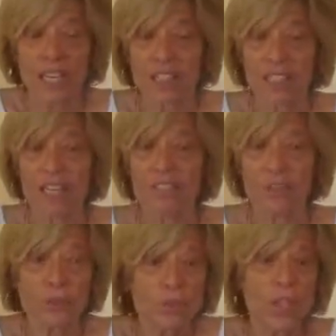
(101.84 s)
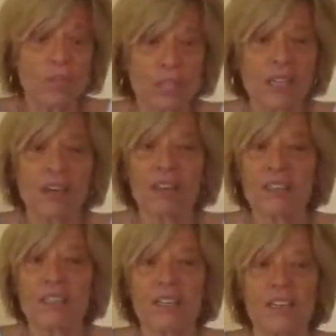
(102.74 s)
it truly
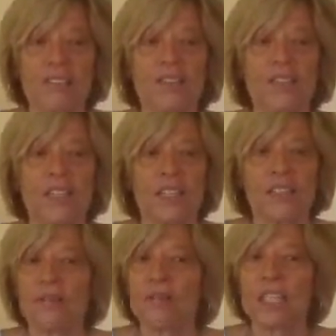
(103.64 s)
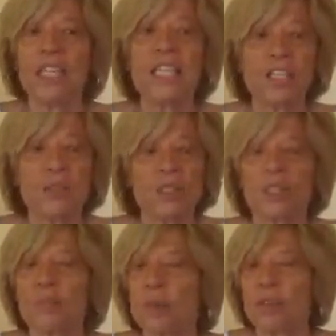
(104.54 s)
because of the
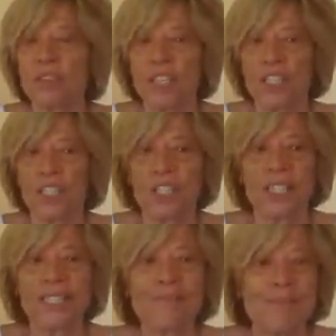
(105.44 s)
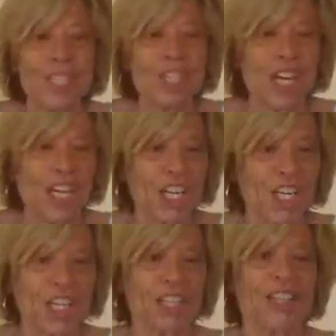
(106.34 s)
intrinsic motivation is much
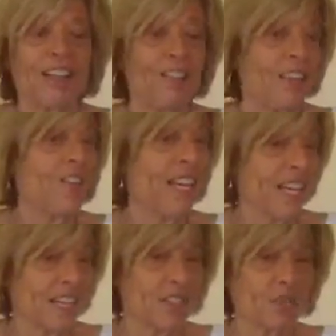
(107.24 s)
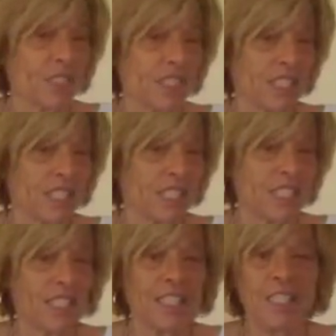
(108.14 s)
higher than the extrinsic.
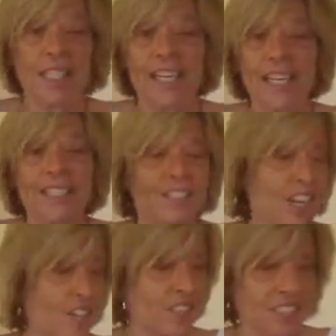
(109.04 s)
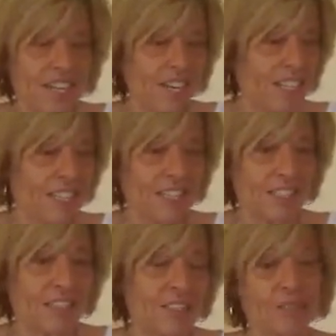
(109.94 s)
It's not the status